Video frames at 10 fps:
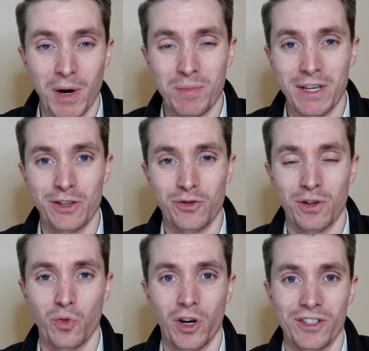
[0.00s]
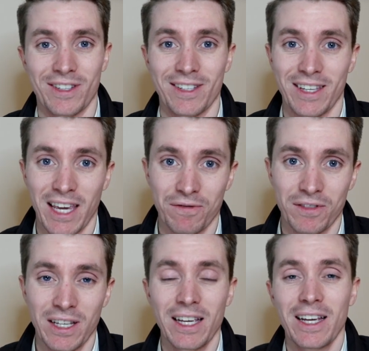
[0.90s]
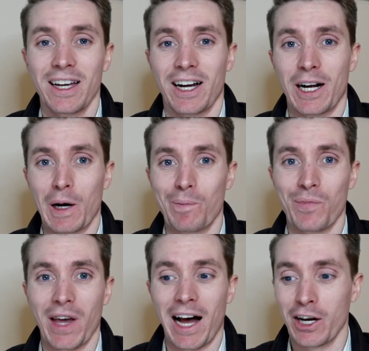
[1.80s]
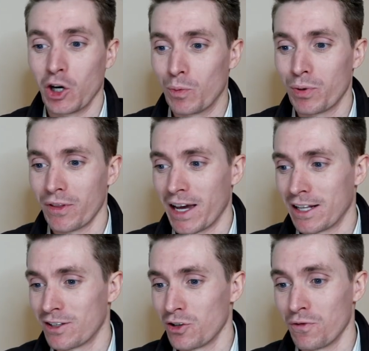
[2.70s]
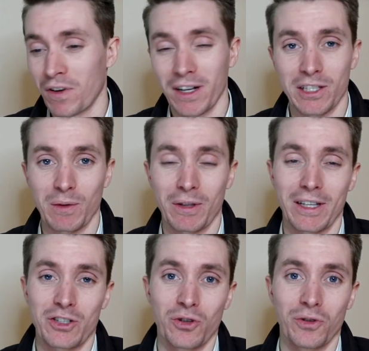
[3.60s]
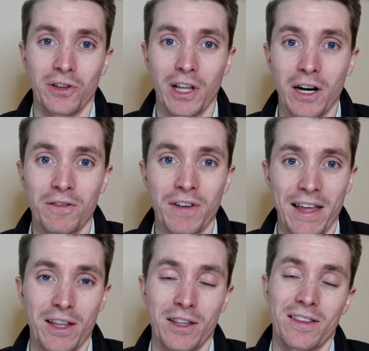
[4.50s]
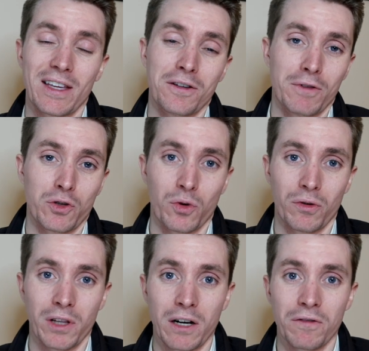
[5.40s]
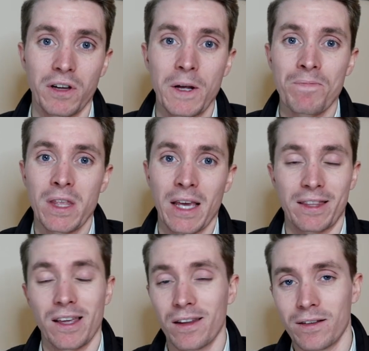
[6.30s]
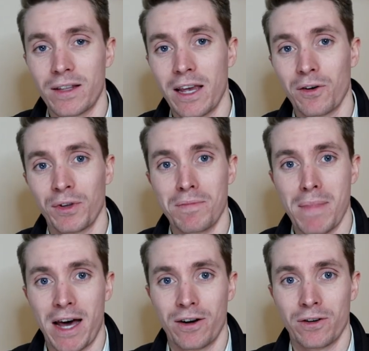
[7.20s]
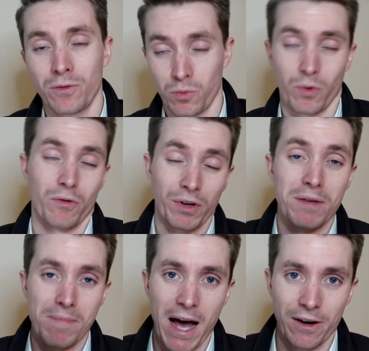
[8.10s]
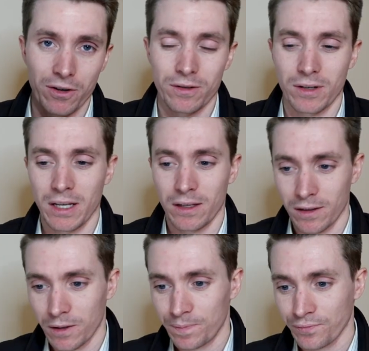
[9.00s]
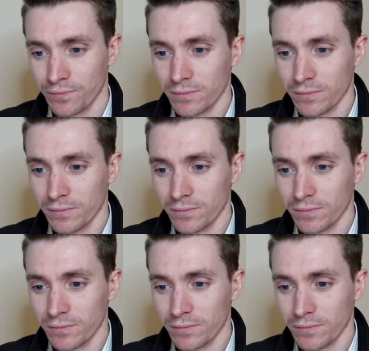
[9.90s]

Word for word: might be interested in watches as a gift. Um, I hope that you find something that you'll love and that the individual will love. At the end of the day, it really mattered, what really matters is